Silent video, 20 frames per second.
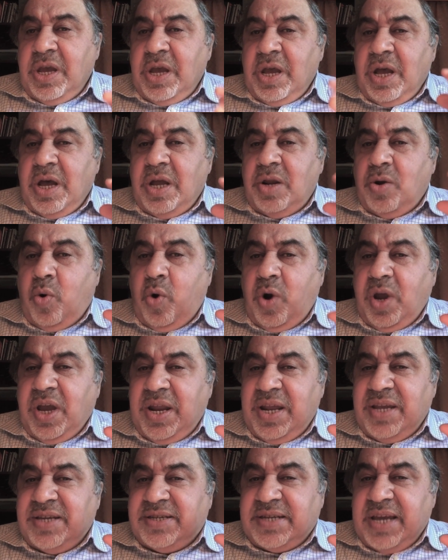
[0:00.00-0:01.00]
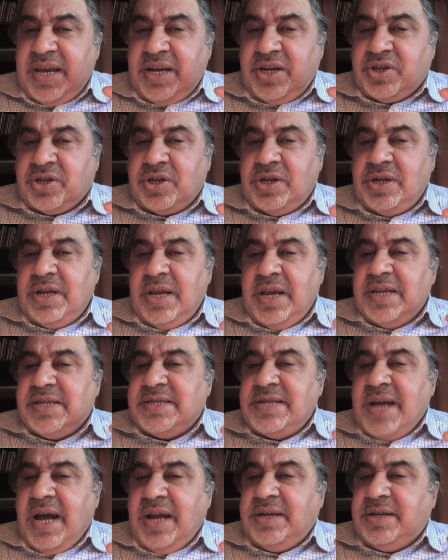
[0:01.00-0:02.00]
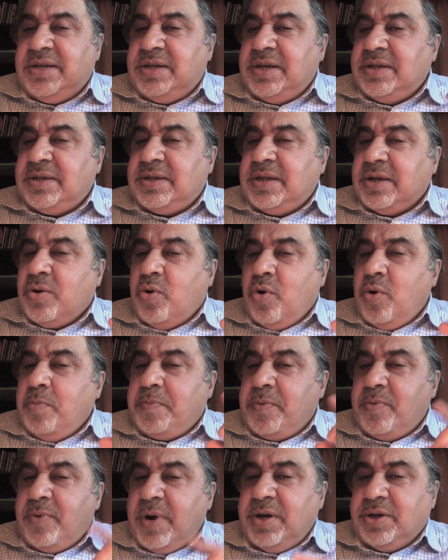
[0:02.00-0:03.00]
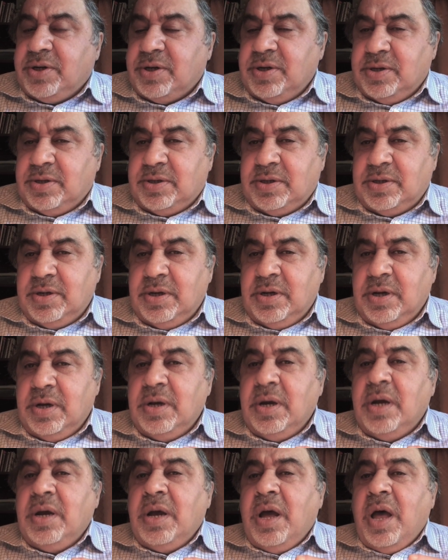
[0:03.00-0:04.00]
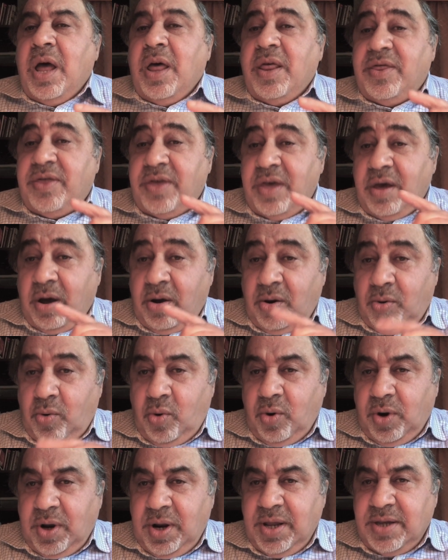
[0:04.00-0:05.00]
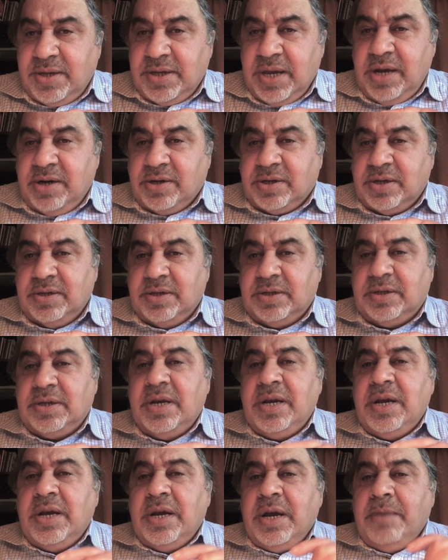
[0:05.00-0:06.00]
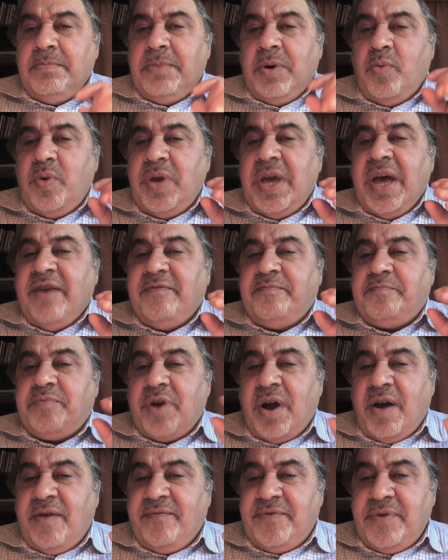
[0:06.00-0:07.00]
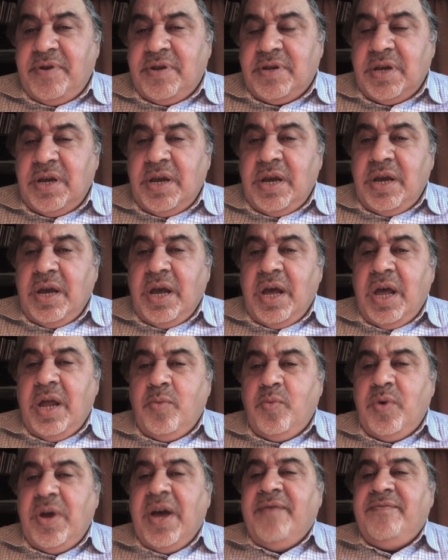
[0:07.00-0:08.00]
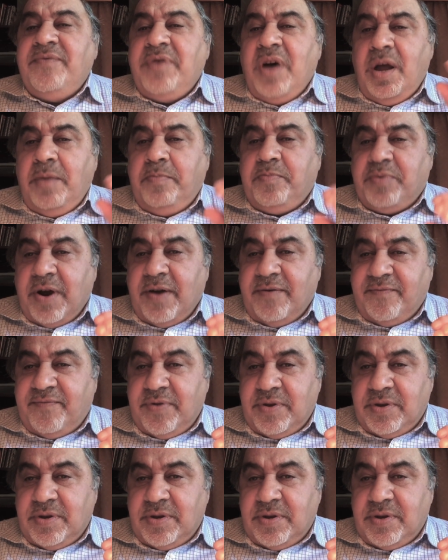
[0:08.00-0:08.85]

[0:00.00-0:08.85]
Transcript: An organization is not just the corporations. They are organizations, but we have profit and we have non-profit.